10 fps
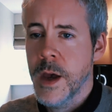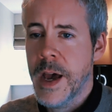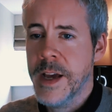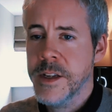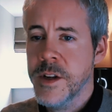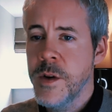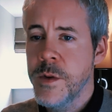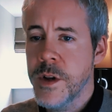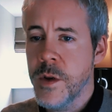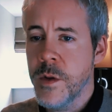As you
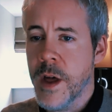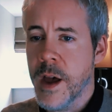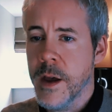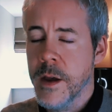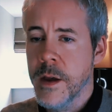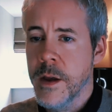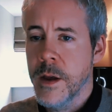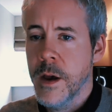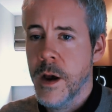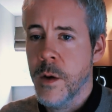do that,
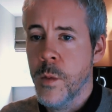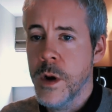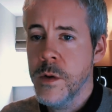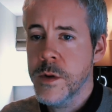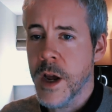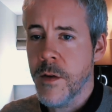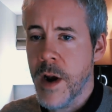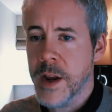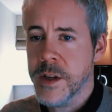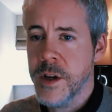I will
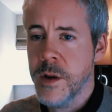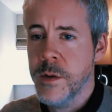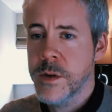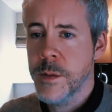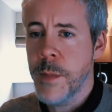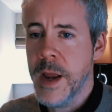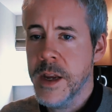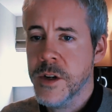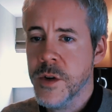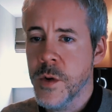direct you to
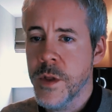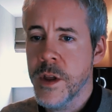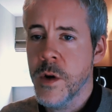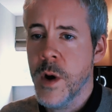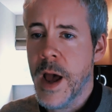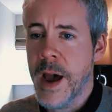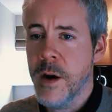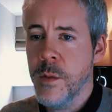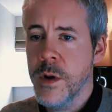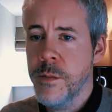make sure that your
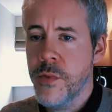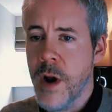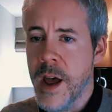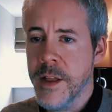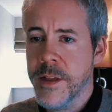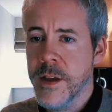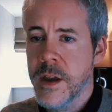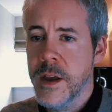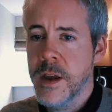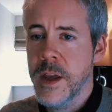outward breath
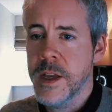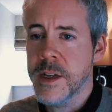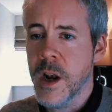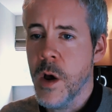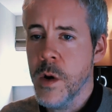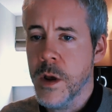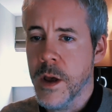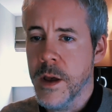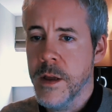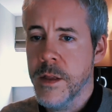is
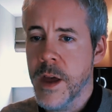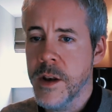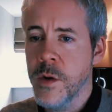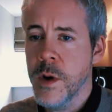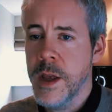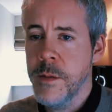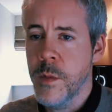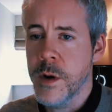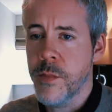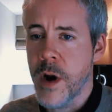longer than your
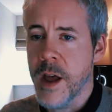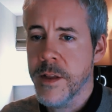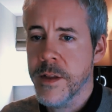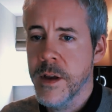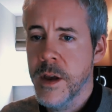inward breath.